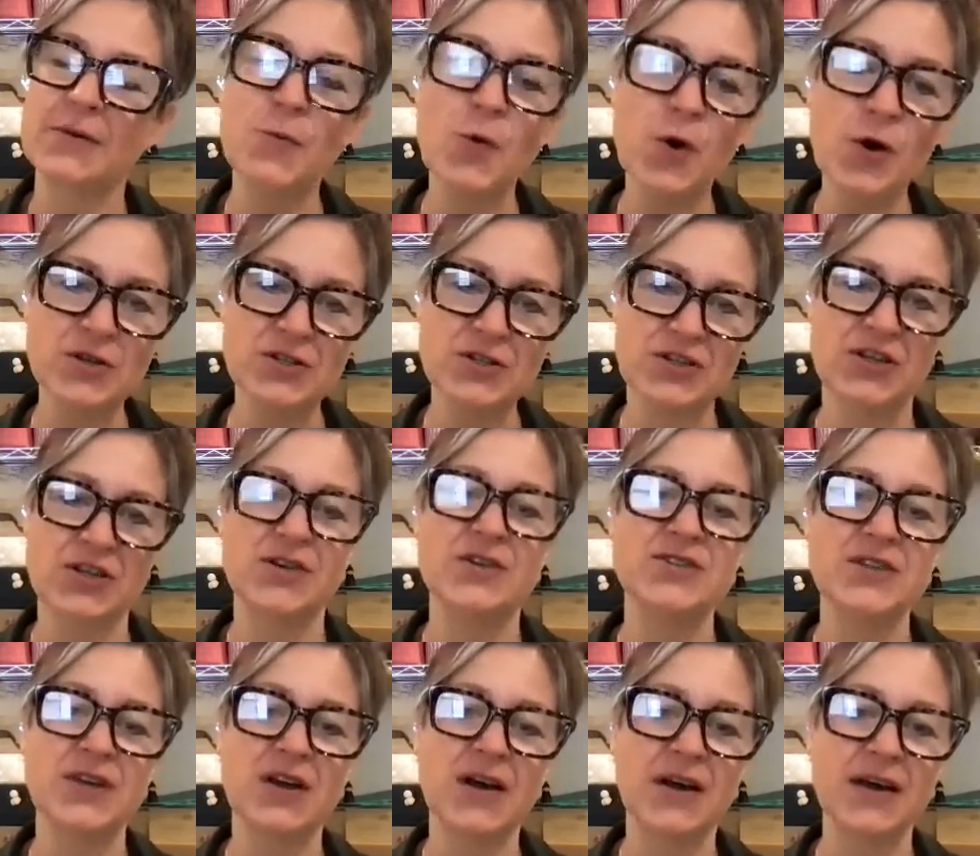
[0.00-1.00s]
what could
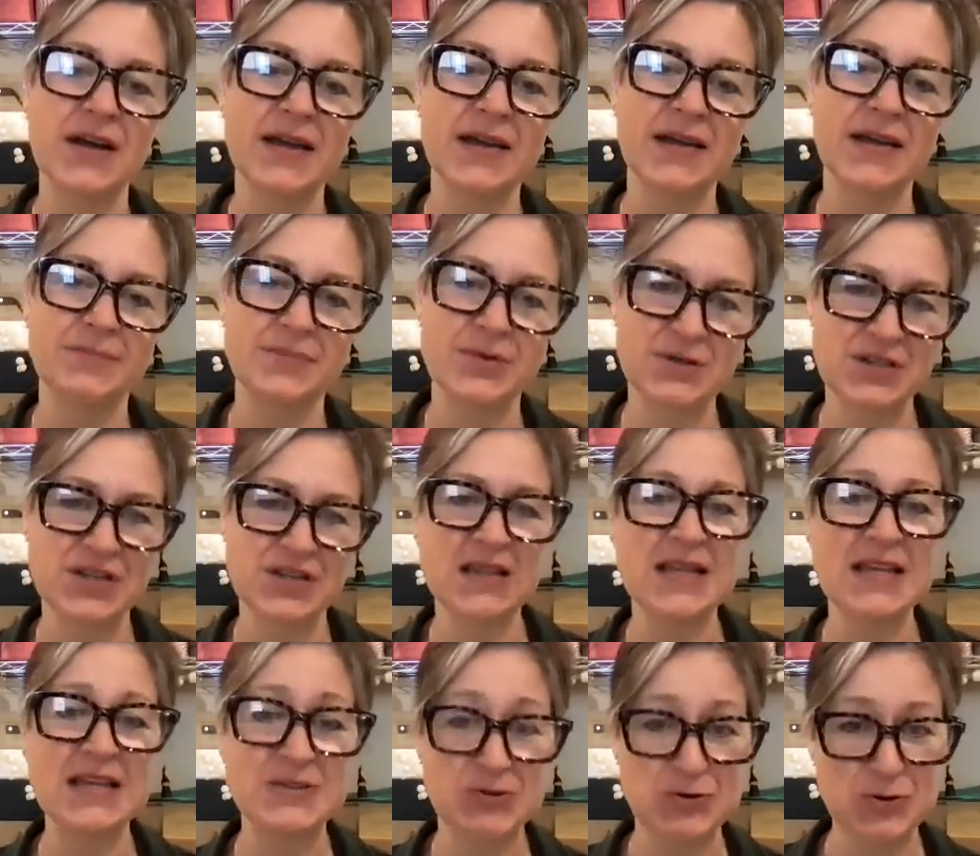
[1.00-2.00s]
I put in
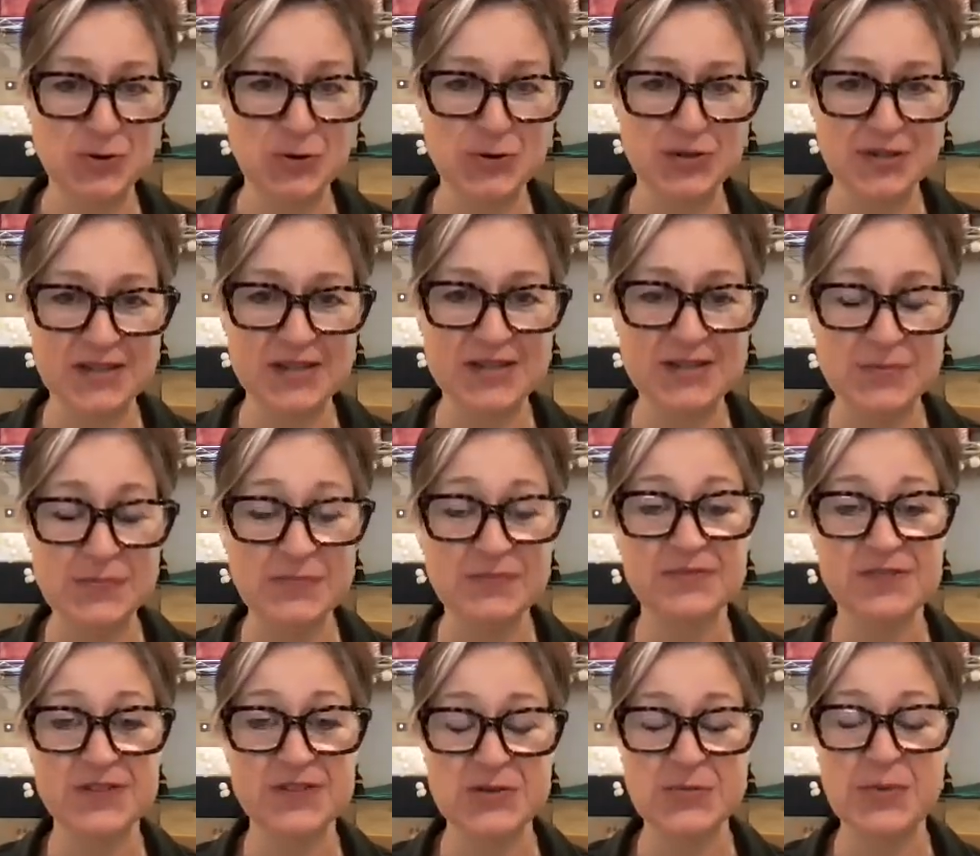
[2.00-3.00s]
these drawers that's
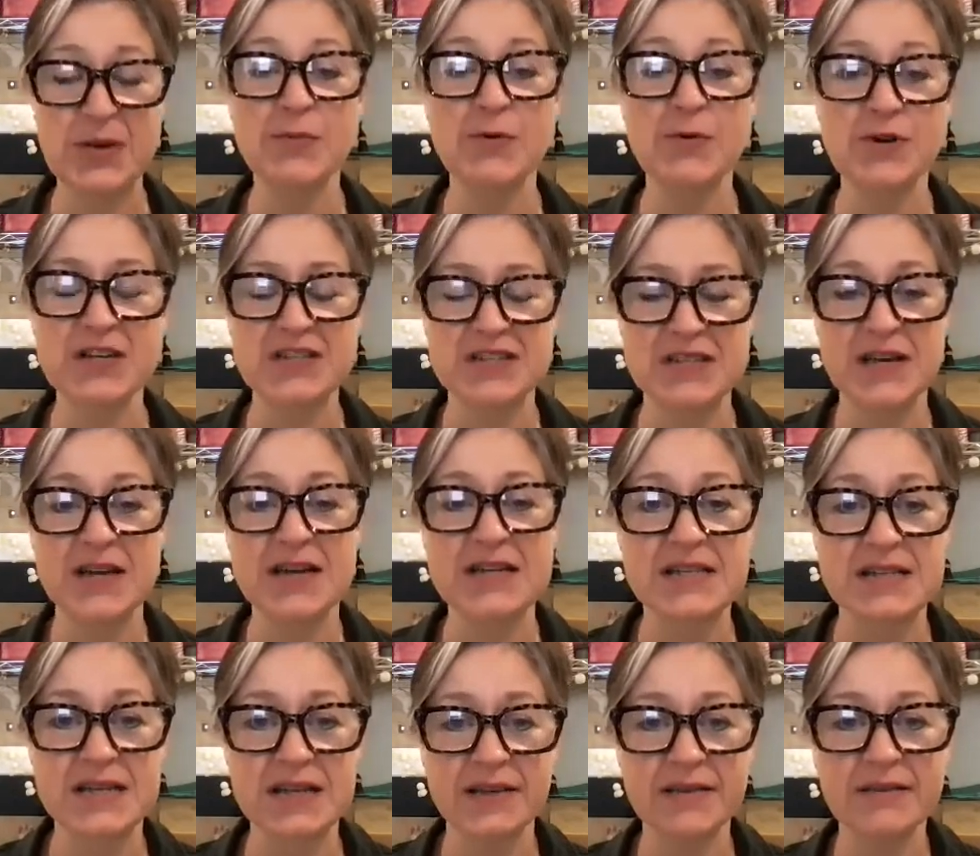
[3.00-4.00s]
just a bit more
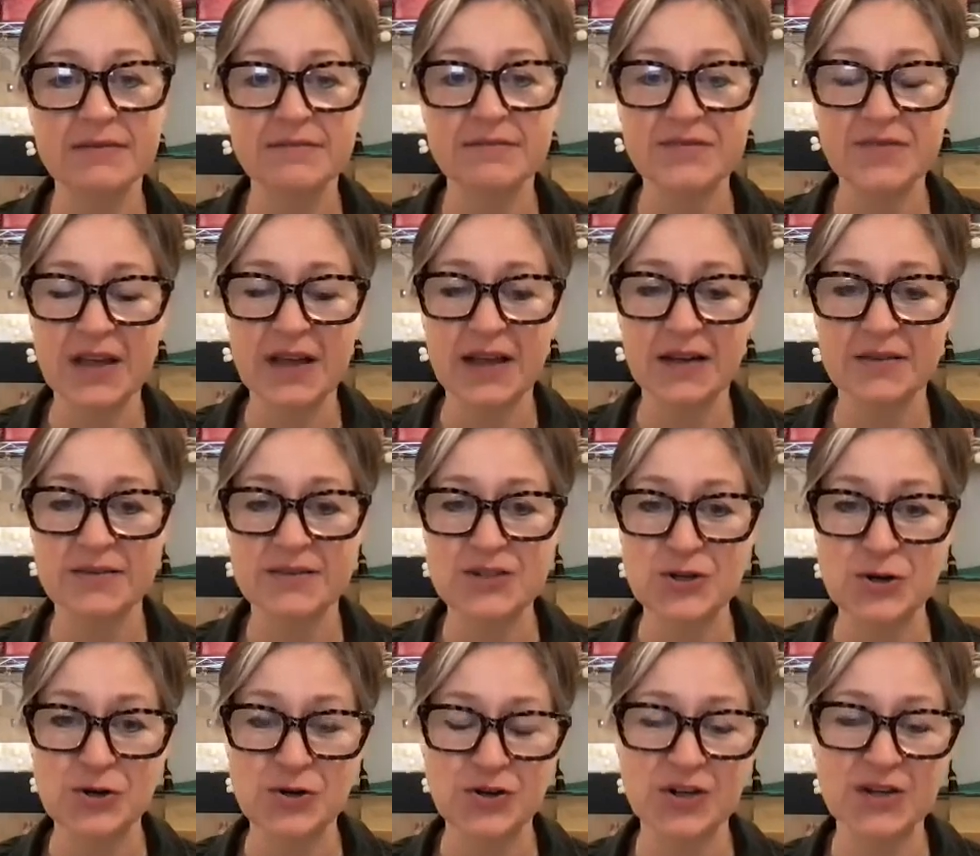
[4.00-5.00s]
exciting than
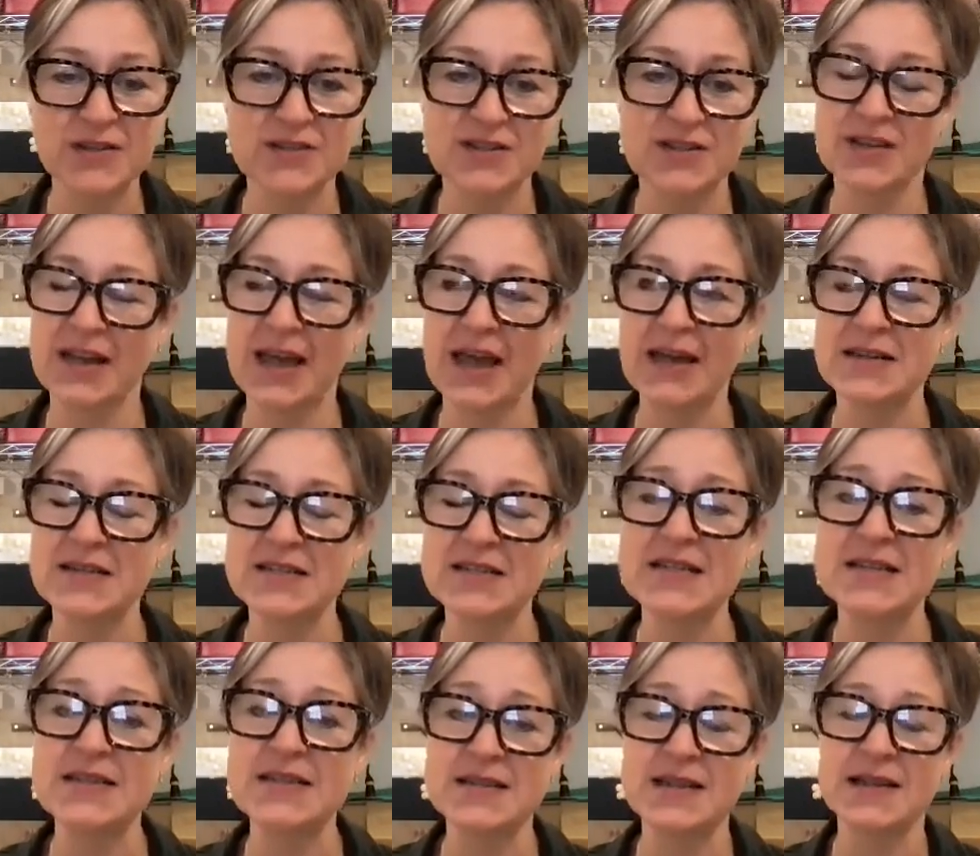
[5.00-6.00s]
chocolate and
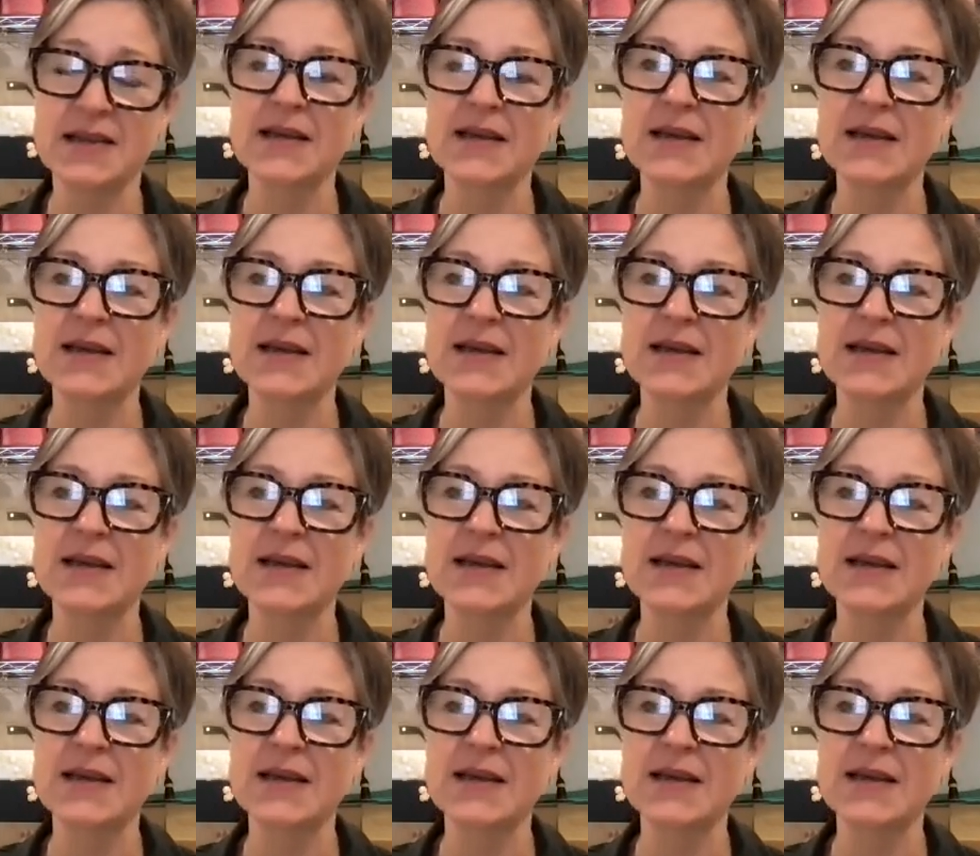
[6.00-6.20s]
candies?